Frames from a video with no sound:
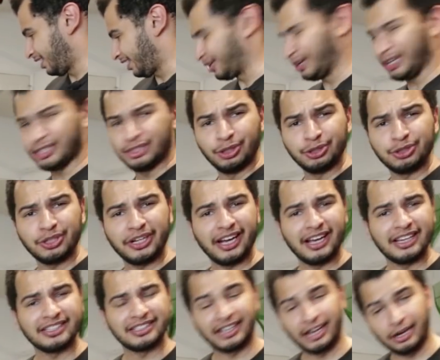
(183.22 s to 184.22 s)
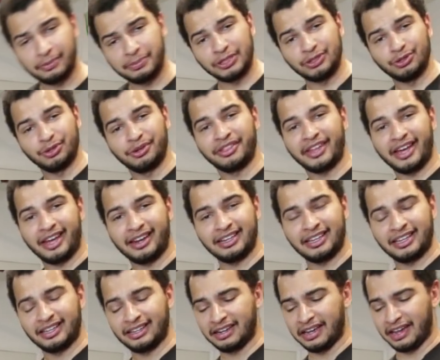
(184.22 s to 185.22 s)
I know I told you guys that I'd be doing that
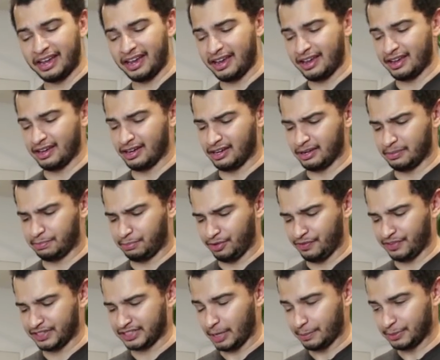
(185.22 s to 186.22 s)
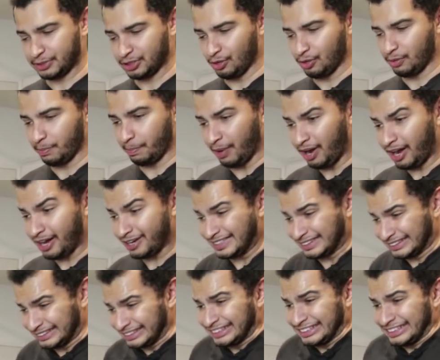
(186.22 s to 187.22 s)
in a previous episode, but
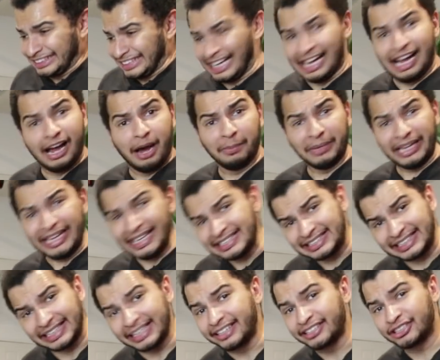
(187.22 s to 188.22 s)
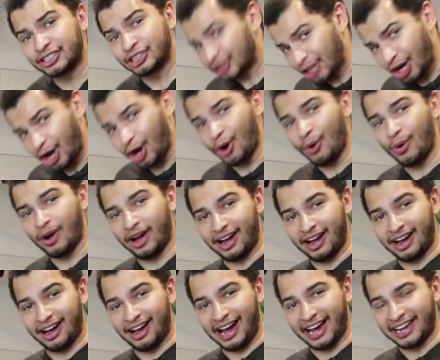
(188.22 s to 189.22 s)
I'm lazy, so
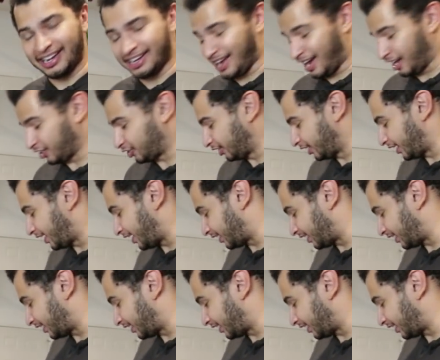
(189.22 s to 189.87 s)
I didn't actually